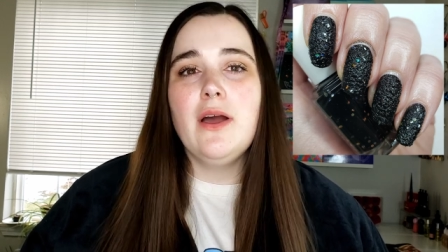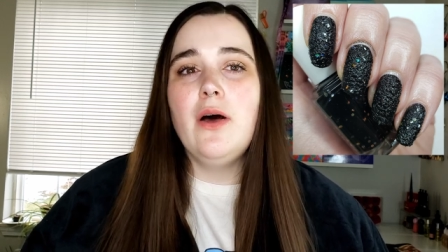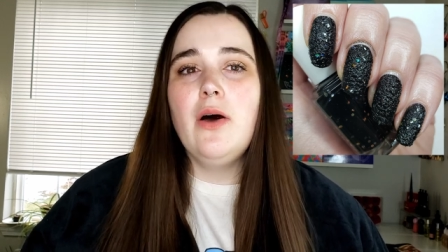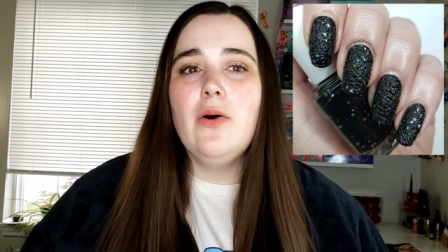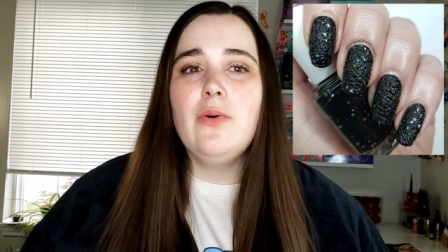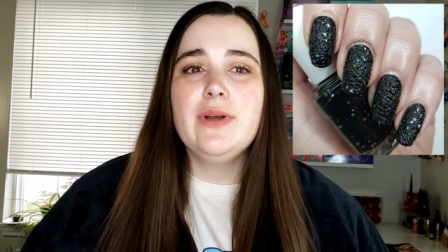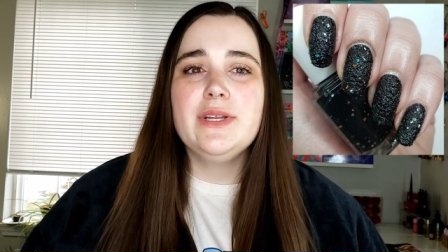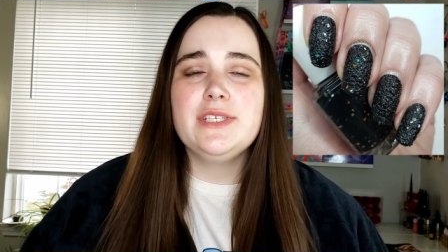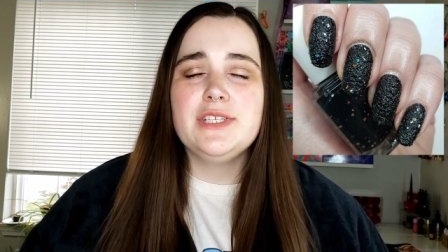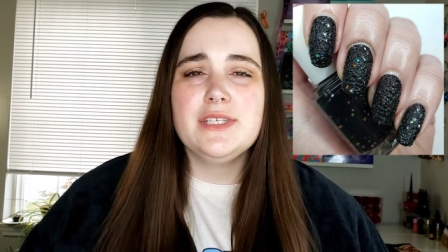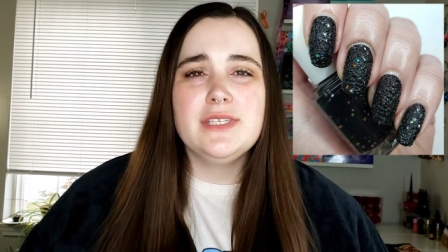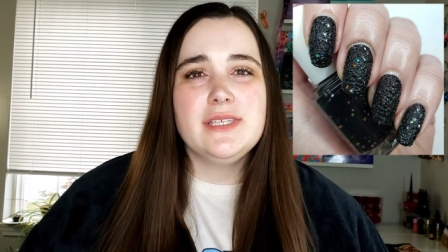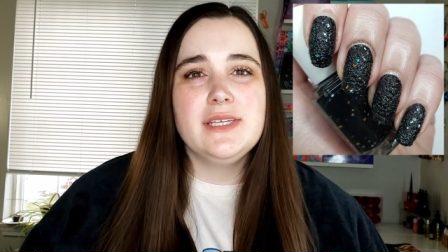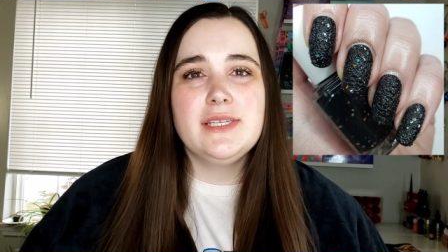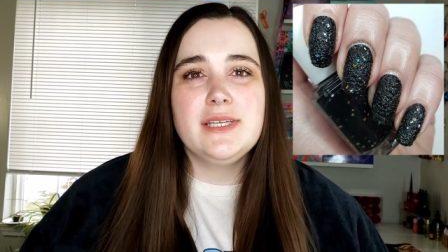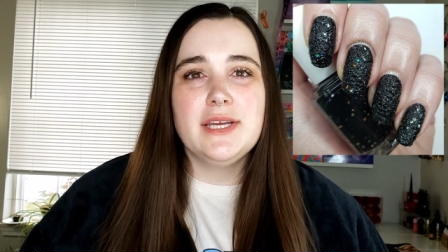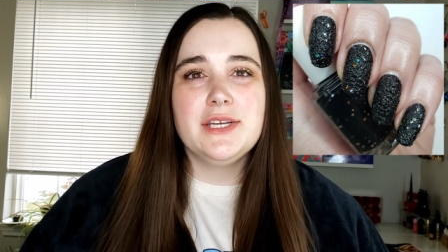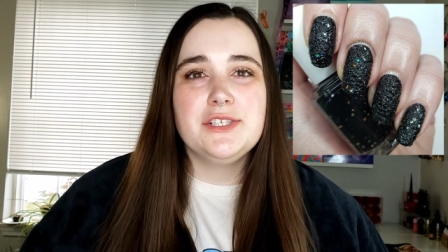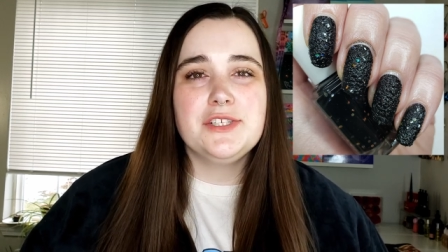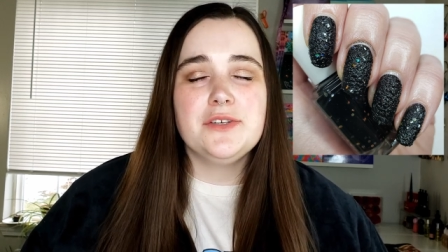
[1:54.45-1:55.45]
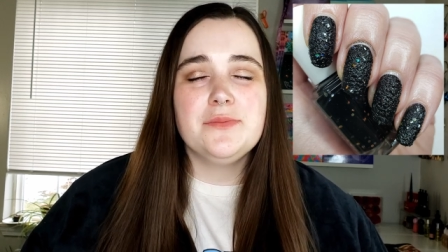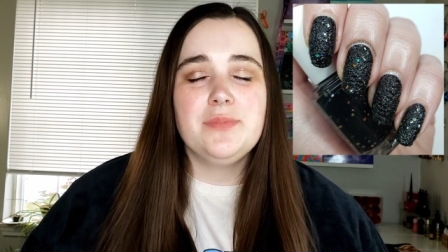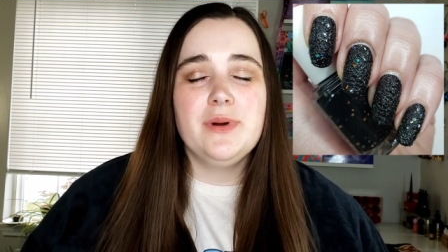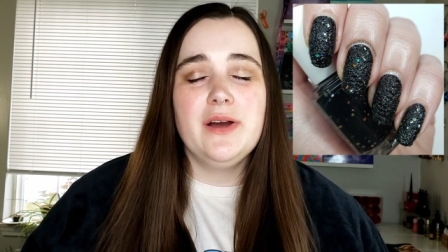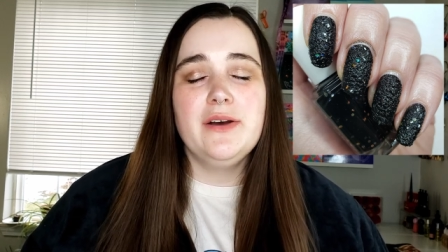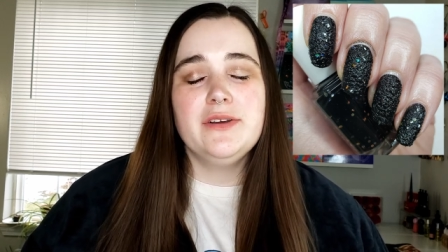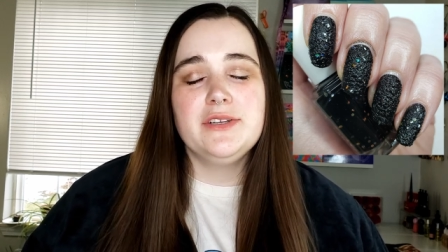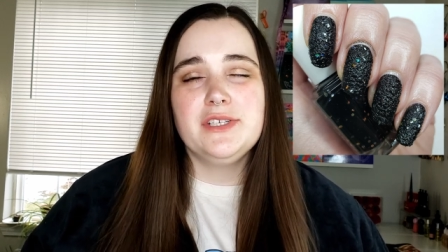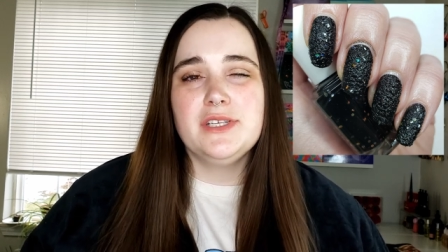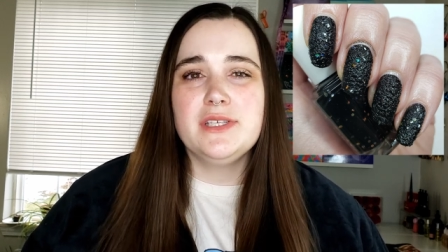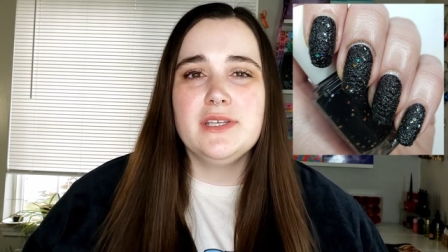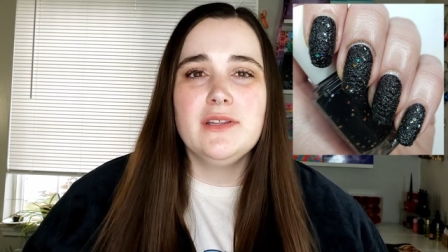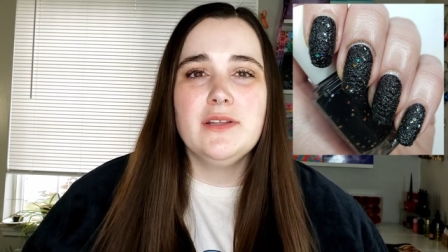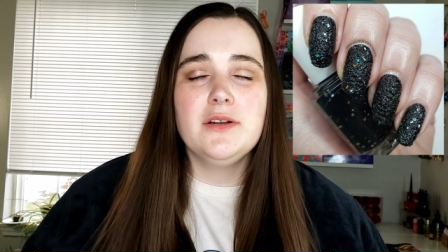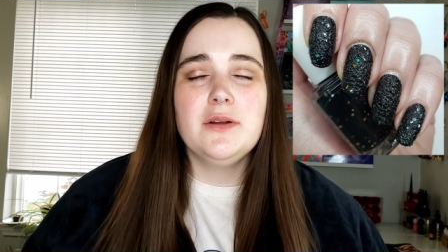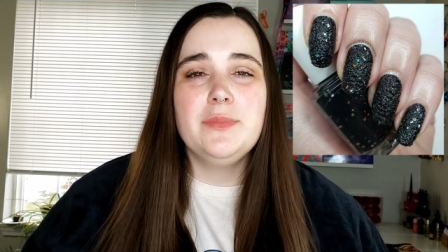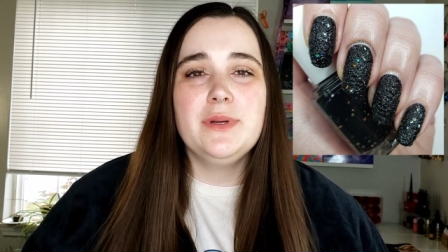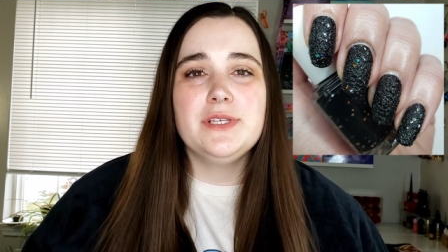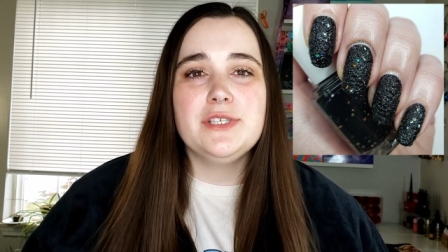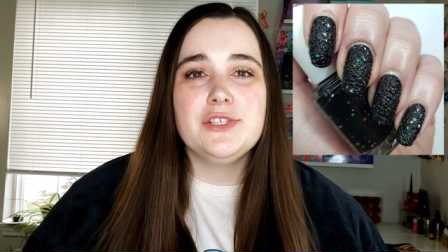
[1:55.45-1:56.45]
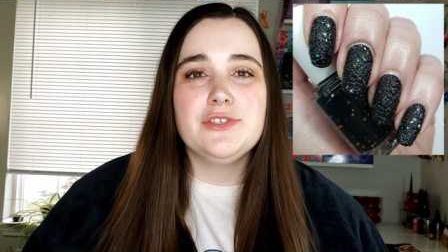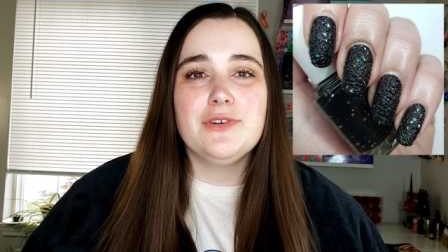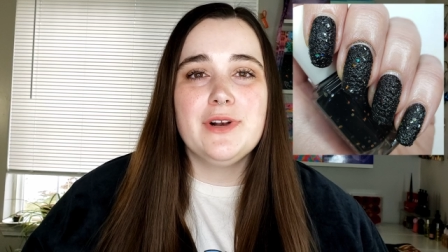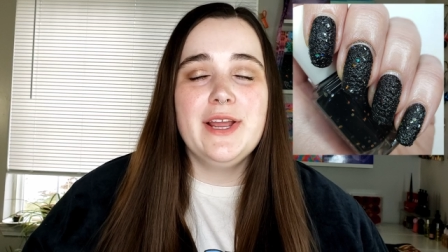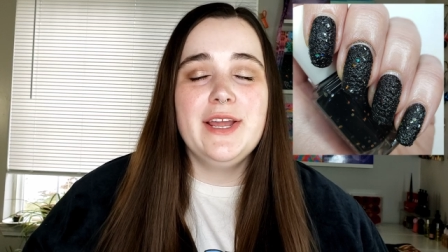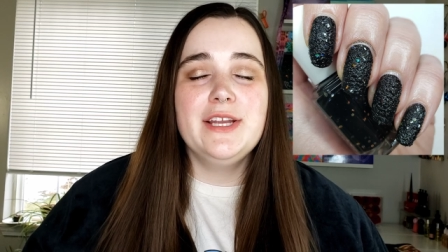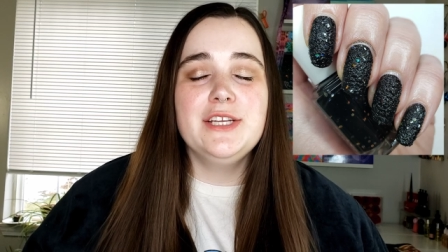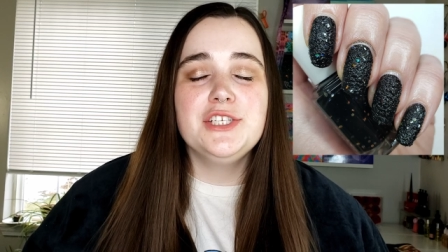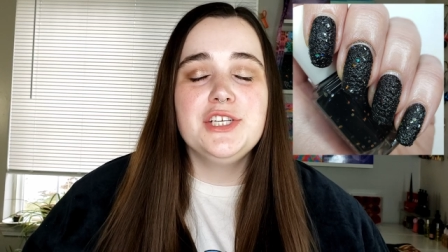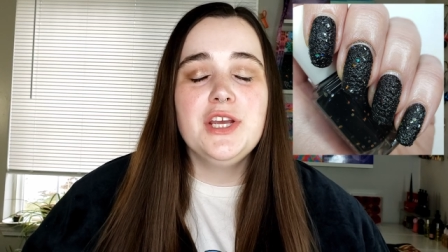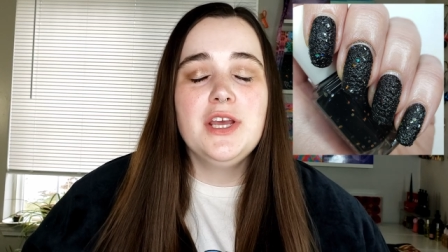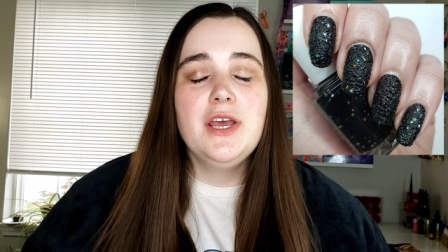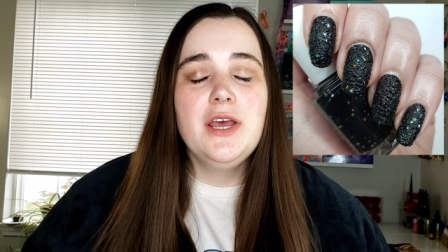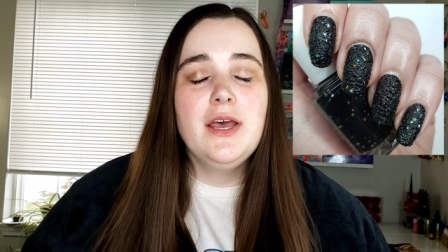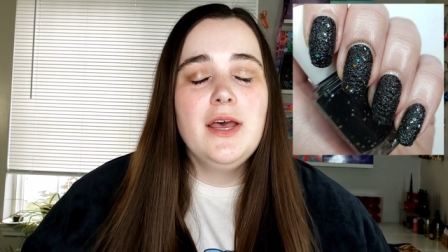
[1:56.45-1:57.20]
oh, it's just a textured polish. It's a little bit strange.